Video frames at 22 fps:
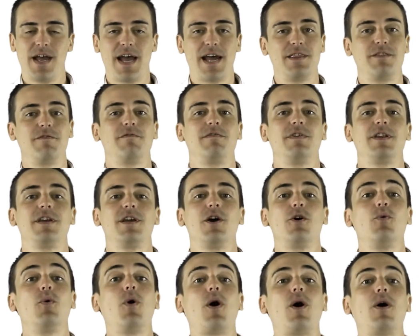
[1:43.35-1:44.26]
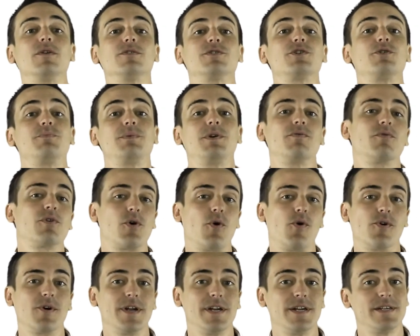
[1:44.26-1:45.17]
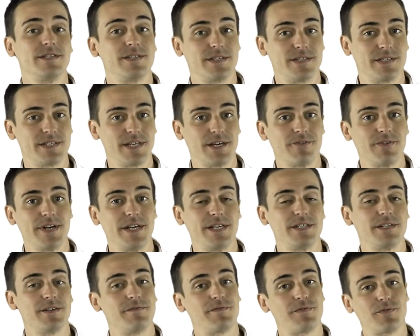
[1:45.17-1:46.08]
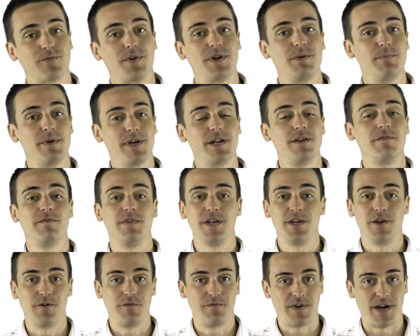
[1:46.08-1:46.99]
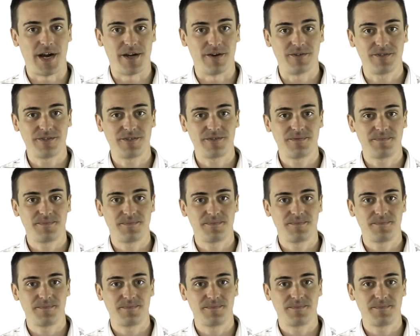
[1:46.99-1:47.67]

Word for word: and the video will also be recorded as a series of 3-minute video files.